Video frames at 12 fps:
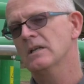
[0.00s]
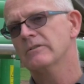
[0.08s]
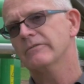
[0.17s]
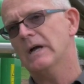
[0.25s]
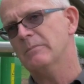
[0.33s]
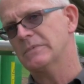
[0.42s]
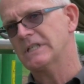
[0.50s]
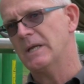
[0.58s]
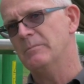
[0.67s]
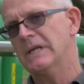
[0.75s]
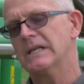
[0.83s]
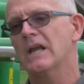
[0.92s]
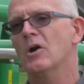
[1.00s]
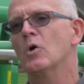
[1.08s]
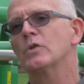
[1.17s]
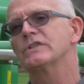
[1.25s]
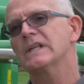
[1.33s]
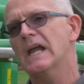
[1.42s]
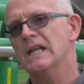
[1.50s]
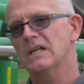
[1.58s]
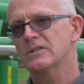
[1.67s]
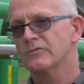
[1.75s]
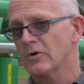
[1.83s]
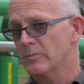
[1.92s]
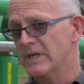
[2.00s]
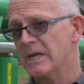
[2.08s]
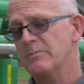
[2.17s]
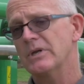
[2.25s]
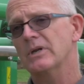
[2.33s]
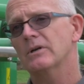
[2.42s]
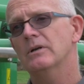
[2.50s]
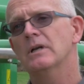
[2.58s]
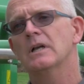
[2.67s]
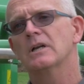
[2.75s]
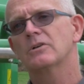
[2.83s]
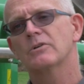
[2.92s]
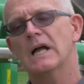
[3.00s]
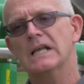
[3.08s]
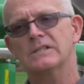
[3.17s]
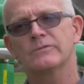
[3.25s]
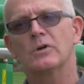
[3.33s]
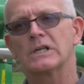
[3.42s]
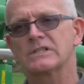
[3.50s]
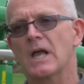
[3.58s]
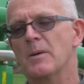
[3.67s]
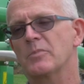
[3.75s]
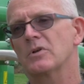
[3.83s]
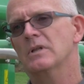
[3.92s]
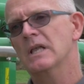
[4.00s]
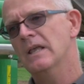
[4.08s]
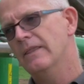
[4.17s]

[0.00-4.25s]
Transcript: Farmers can make their own silage from Napier grass, for example.